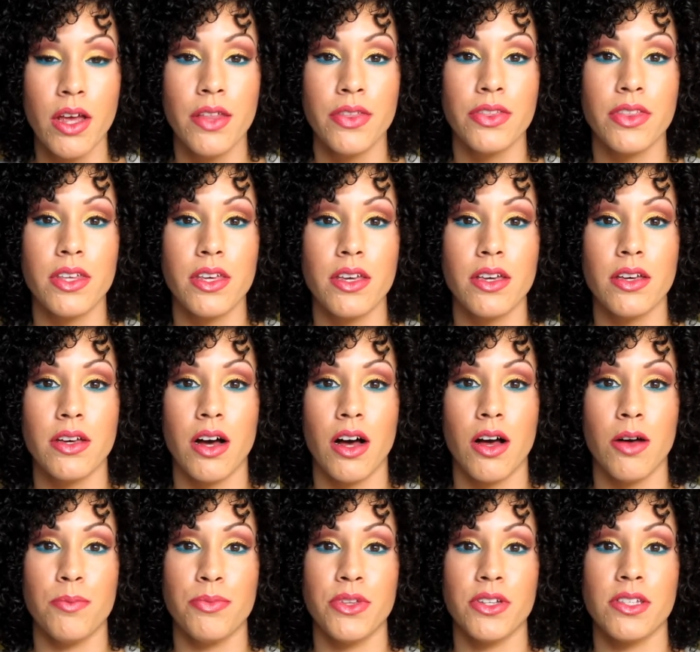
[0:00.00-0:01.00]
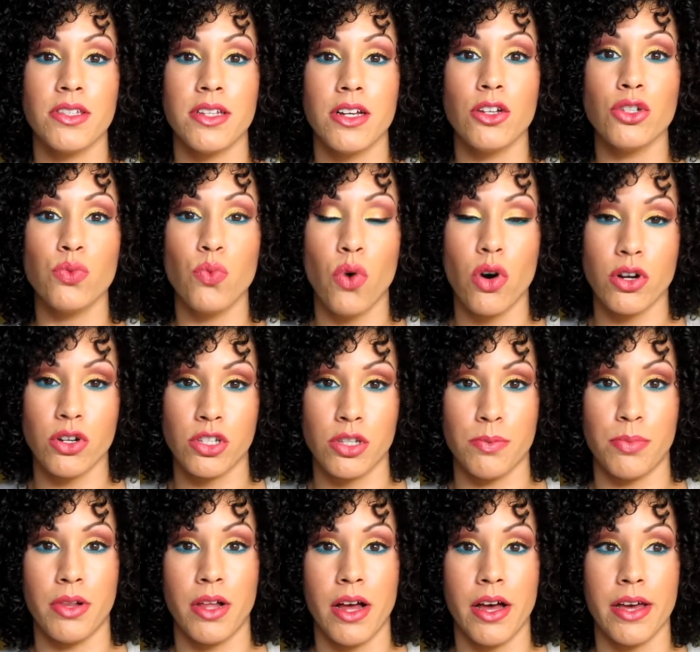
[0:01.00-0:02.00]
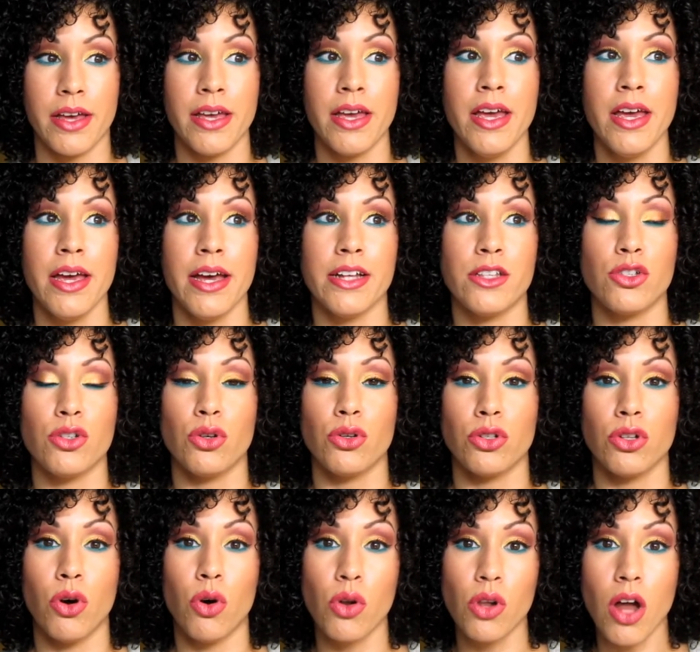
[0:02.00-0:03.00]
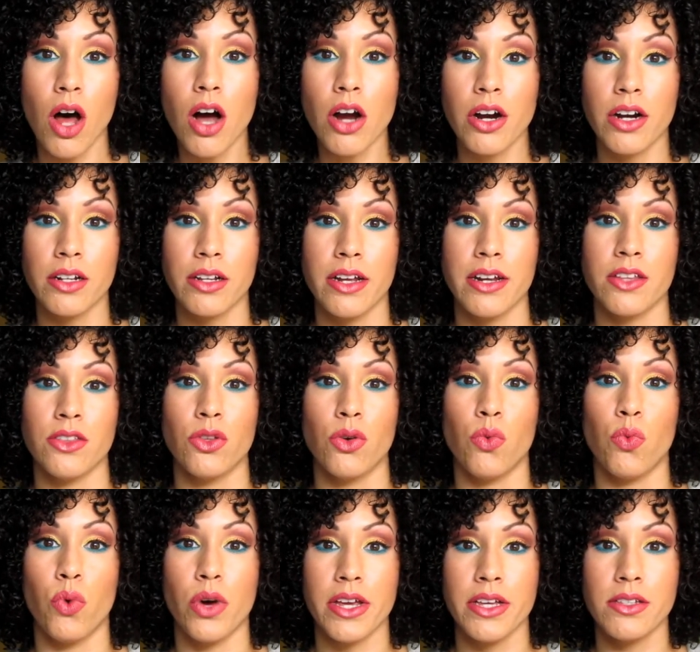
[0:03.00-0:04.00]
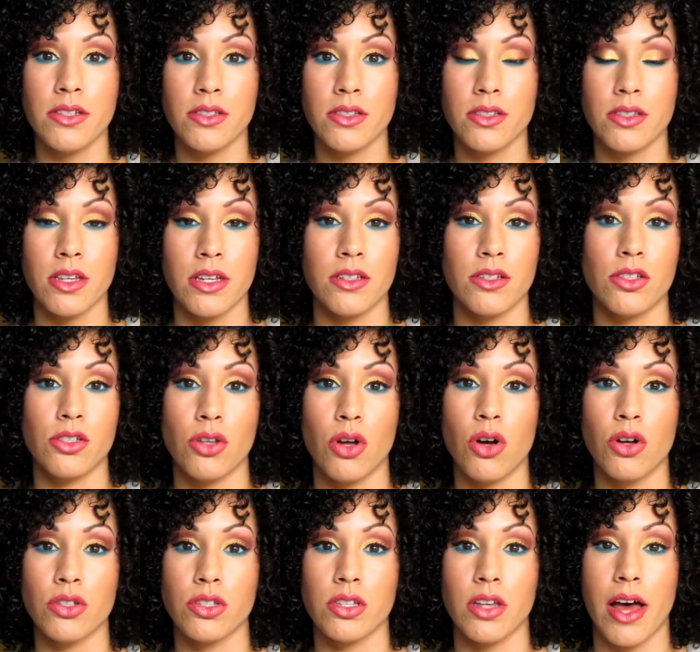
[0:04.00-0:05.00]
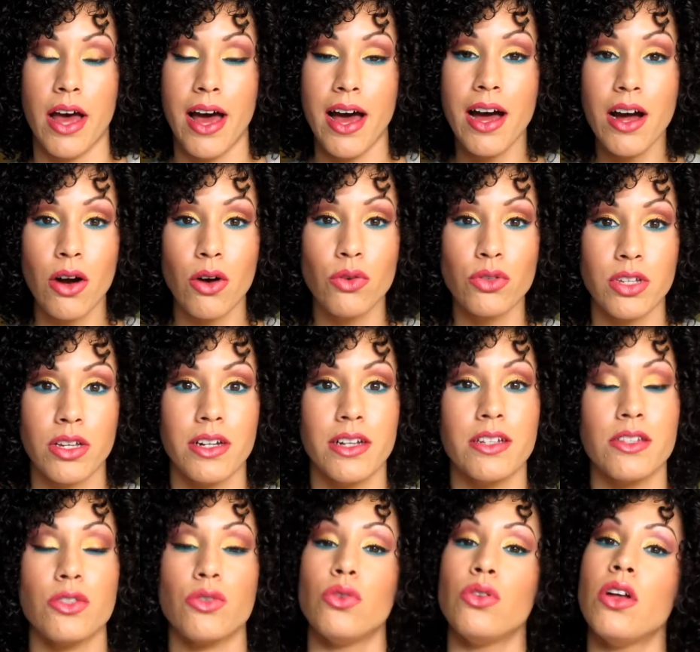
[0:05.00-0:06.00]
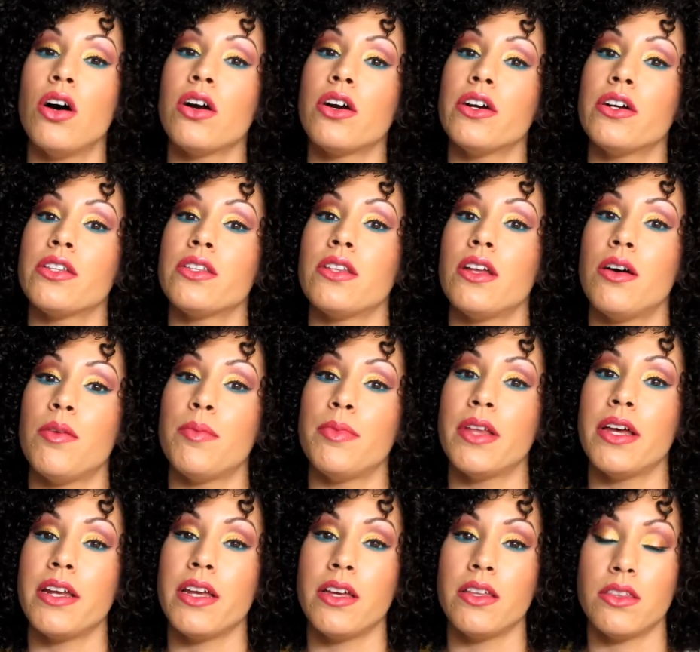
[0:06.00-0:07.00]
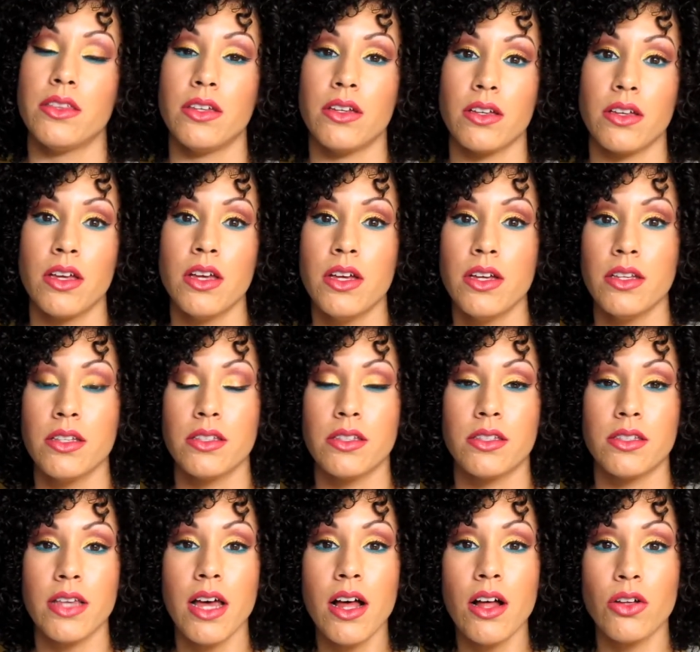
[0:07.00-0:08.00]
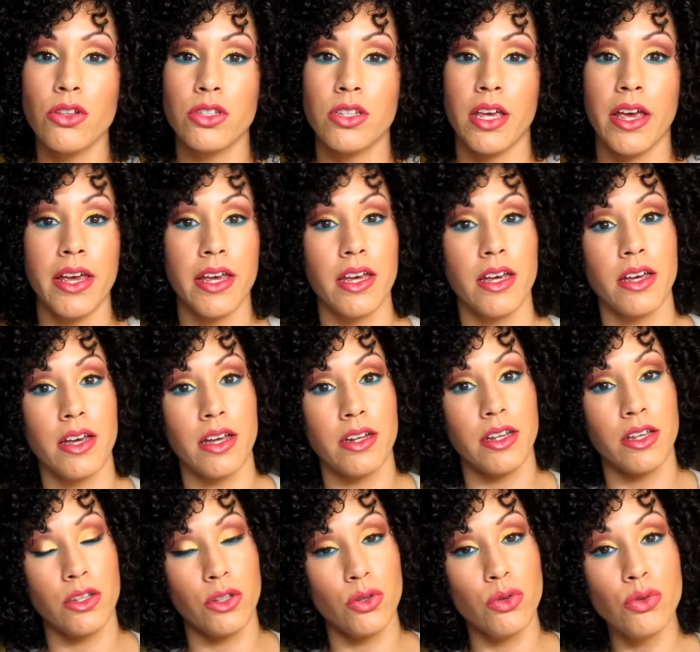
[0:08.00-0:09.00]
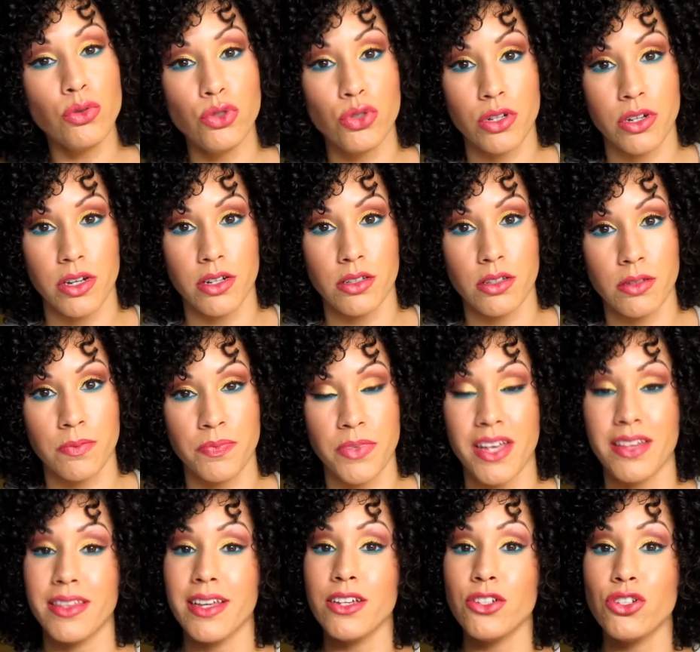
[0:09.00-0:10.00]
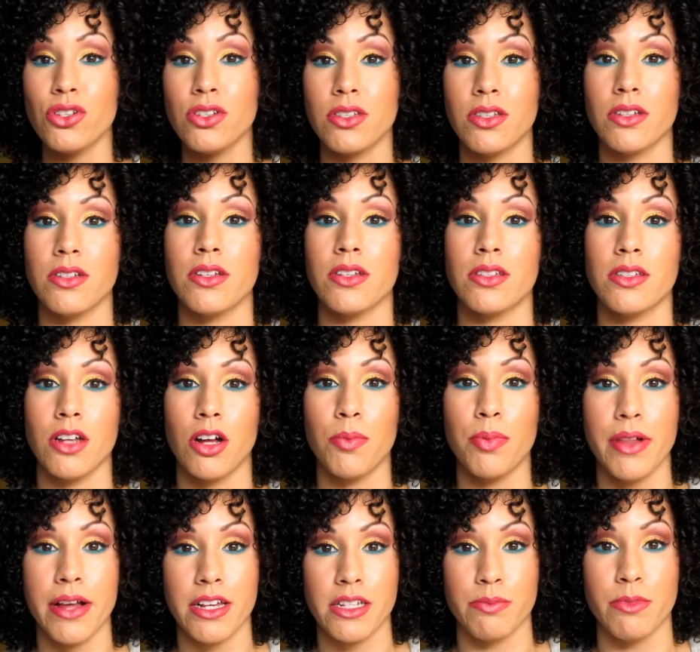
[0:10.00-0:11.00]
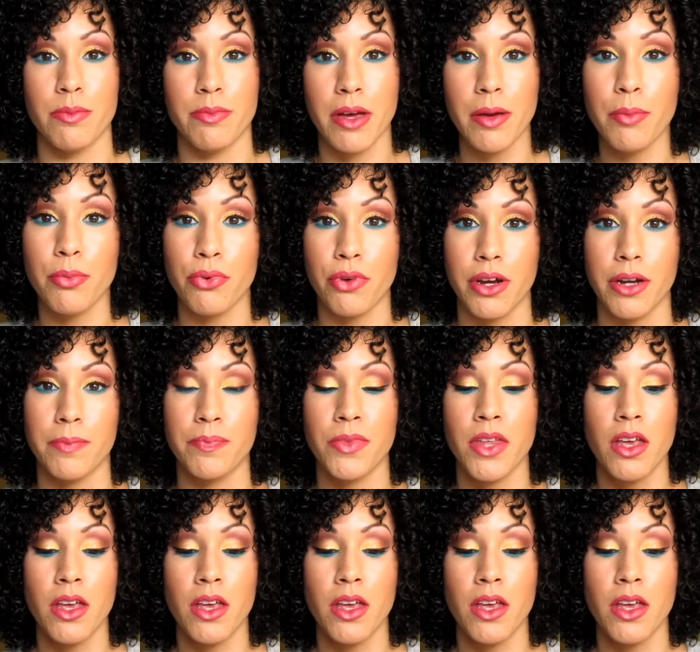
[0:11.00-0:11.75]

the cell's water supply. It's no longer letting the wastes and salts out, and it is no longer letting the cell taking any nutrients, and that's just in the cell plasma membrane.